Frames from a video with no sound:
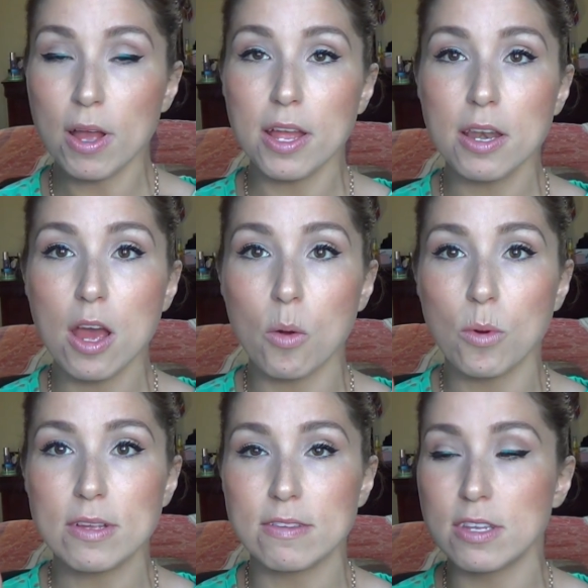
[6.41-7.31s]
one
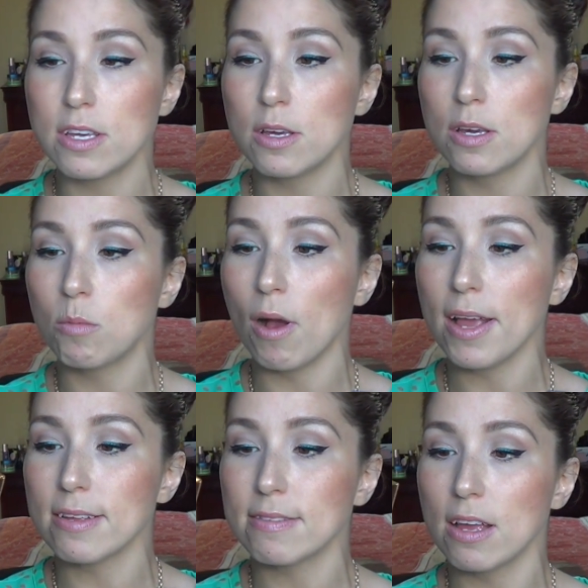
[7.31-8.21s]
was the
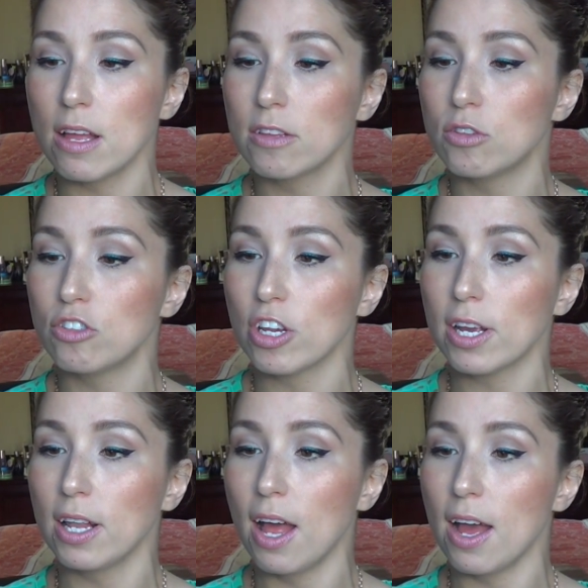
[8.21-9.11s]
YSL Touche
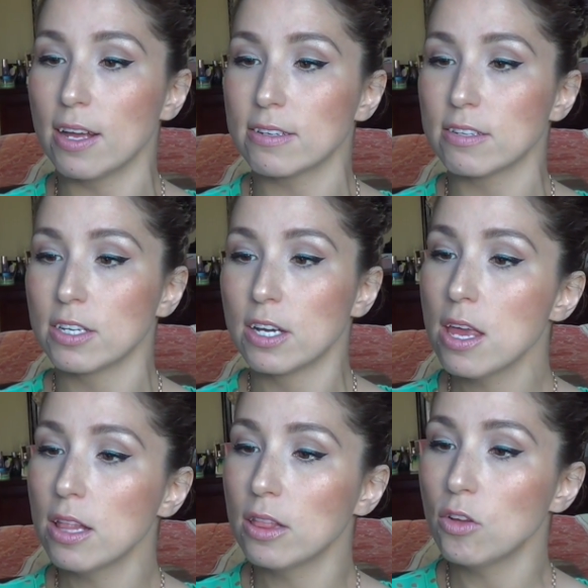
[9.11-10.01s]
Eclat
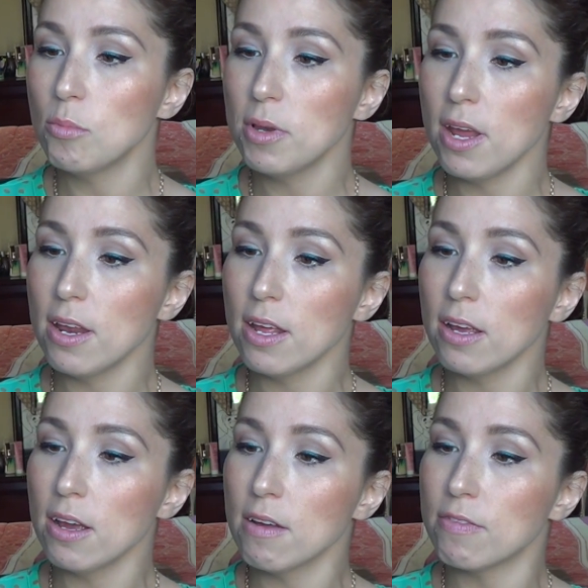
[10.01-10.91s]

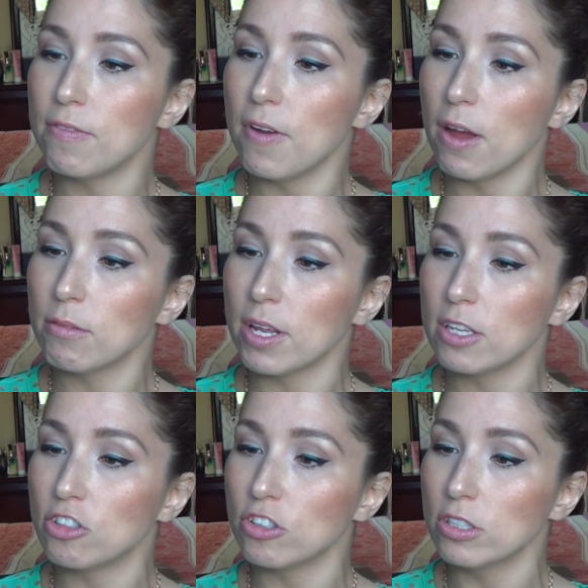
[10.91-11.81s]
Illuminating
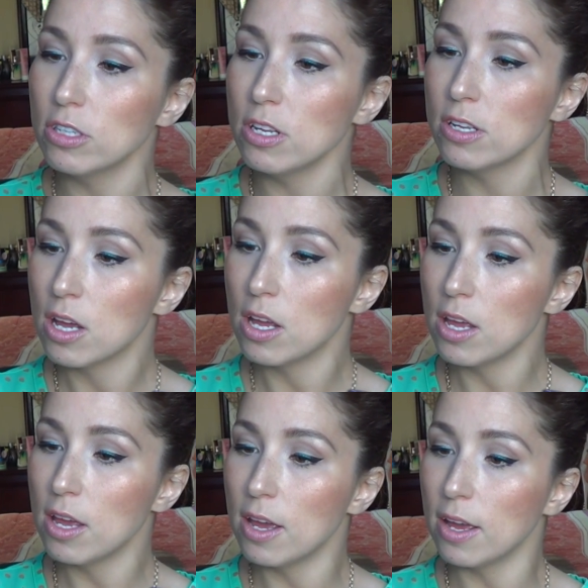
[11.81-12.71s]
Foundation.
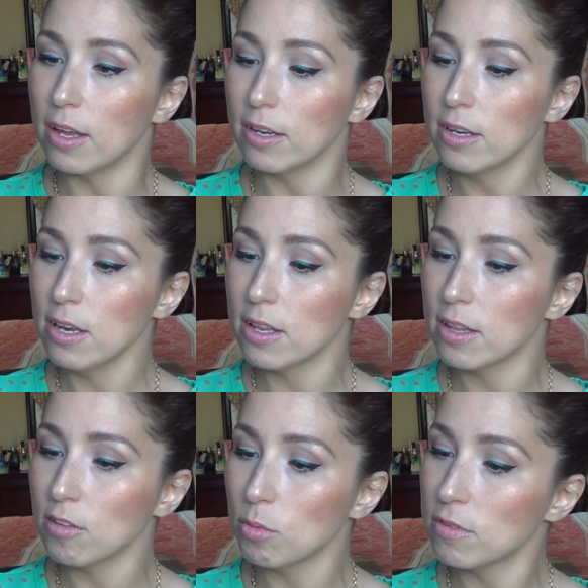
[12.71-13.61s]
And
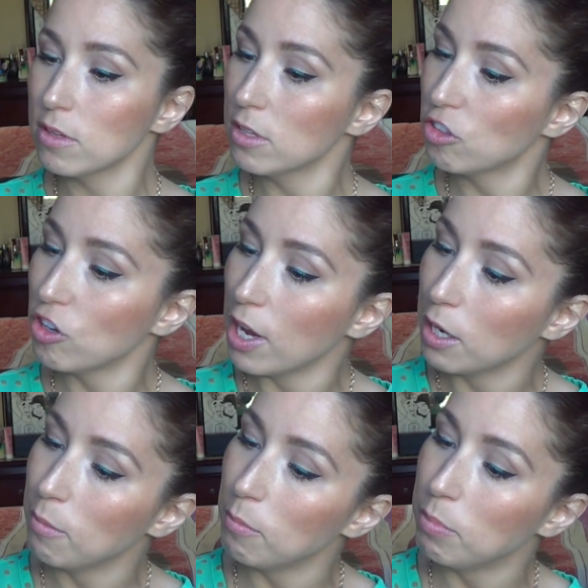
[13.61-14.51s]
this was in the
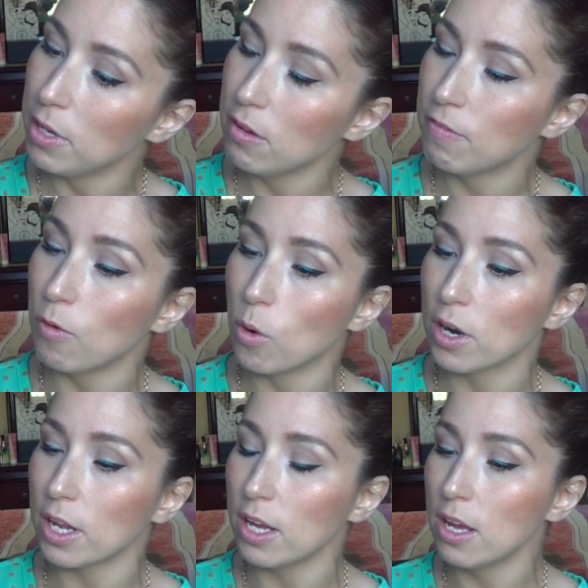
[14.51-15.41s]
shade
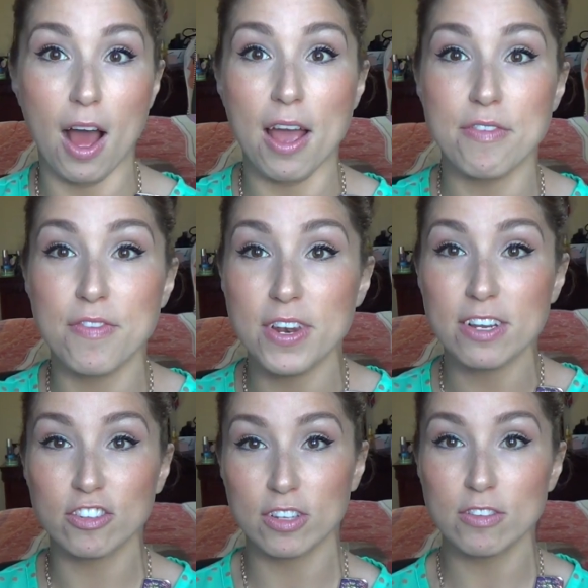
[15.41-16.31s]
B40. I
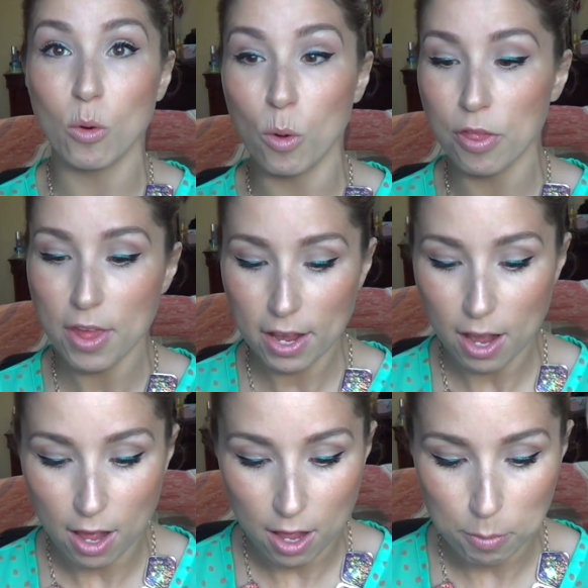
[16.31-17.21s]
finished this whole thing
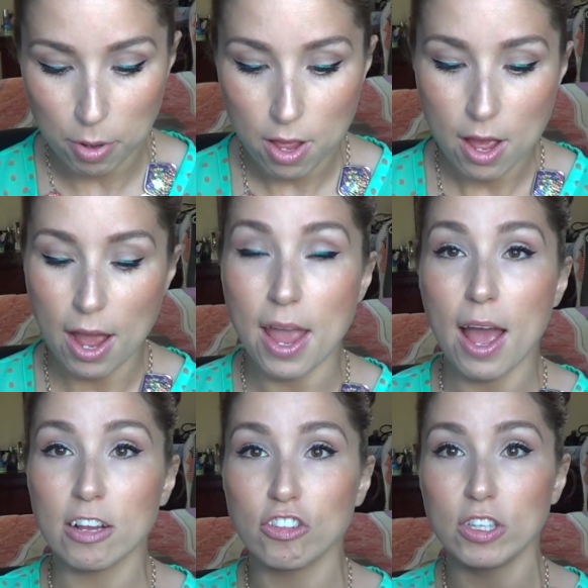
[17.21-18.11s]
up. I
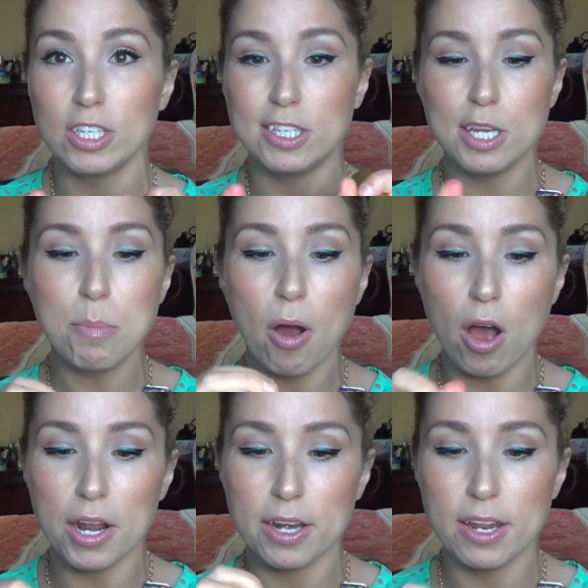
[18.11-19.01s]
actually
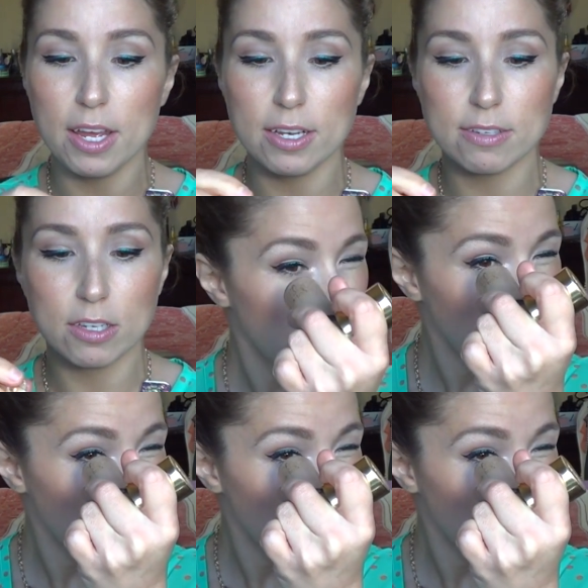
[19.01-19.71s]
depotted it.